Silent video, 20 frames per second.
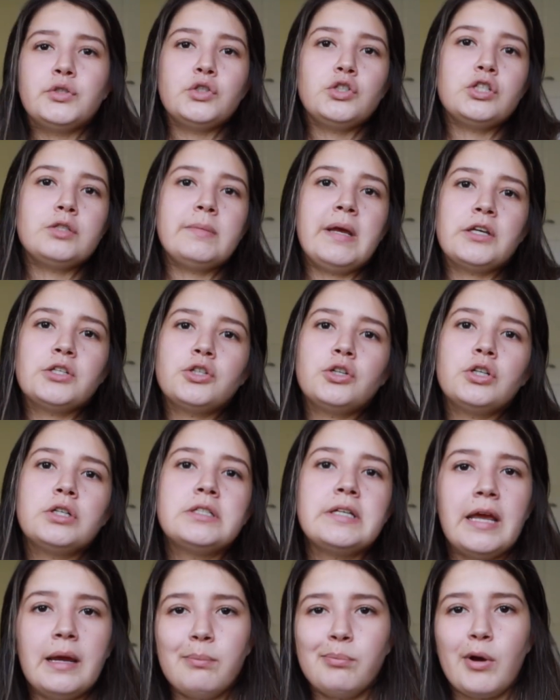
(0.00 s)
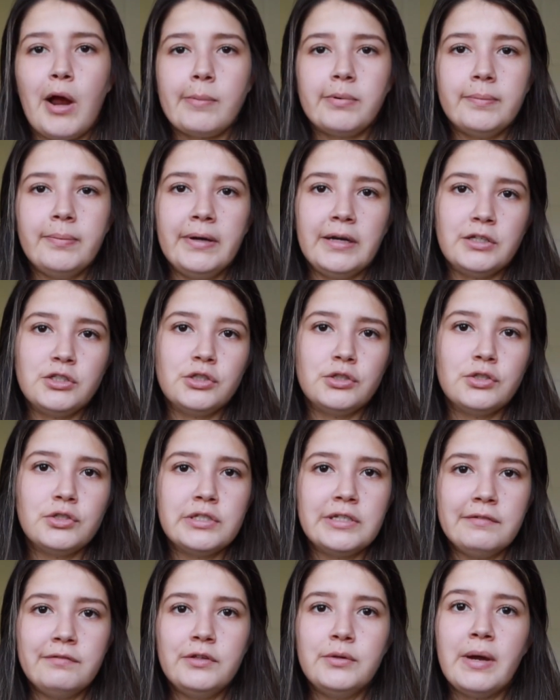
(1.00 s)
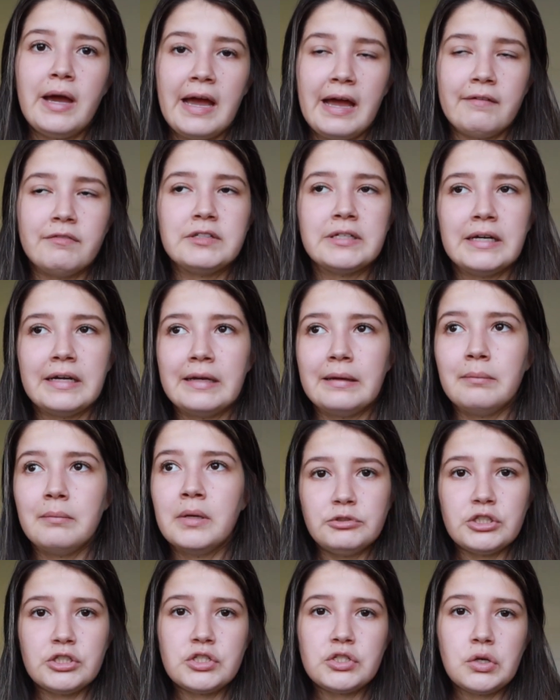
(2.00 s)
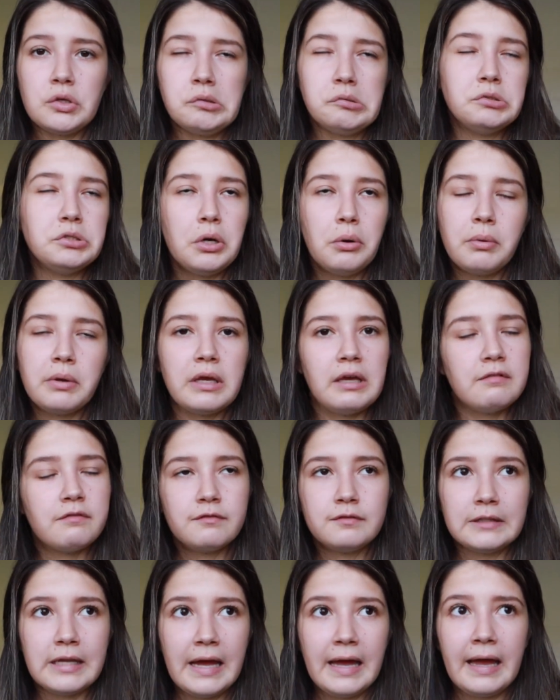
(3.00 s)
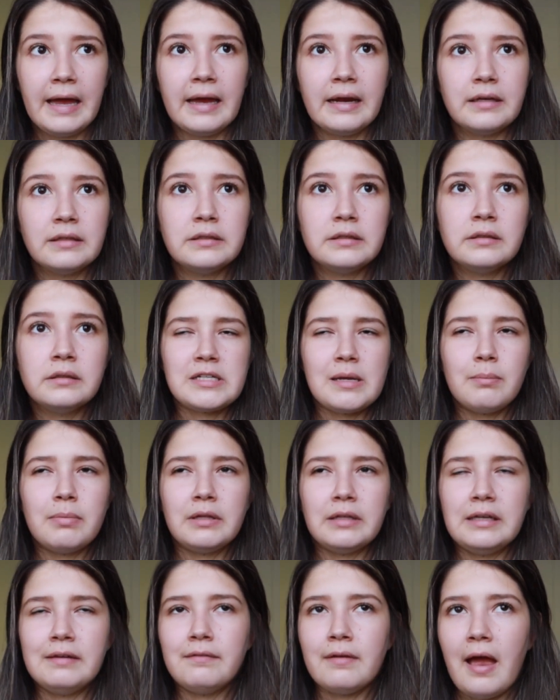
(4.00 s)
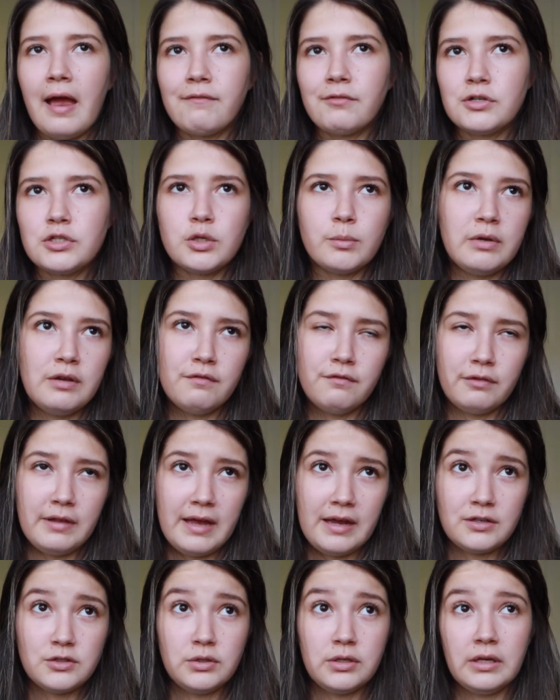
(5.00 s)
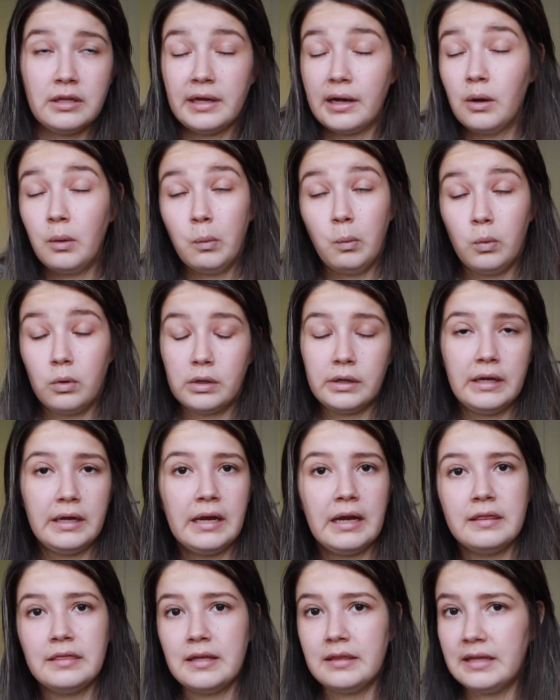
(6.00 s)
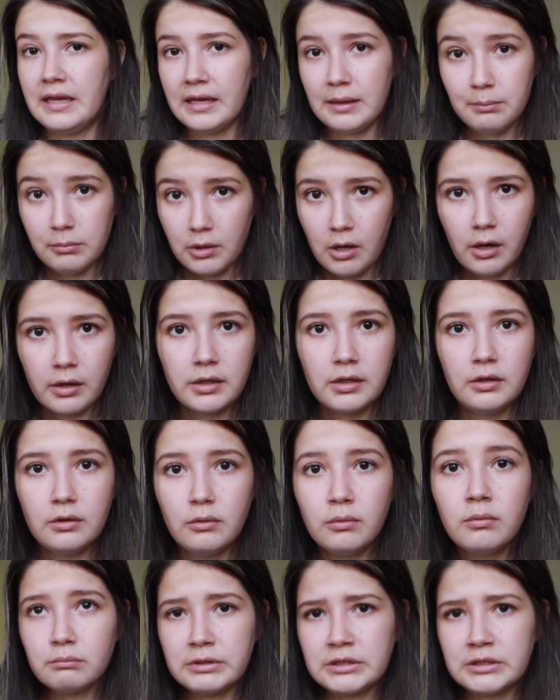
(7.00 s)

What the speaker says: So just make sure to take proper pictures if you have time, just so you don't get flagged. Because I believe after so many flags, you get like a warning and then they can block you.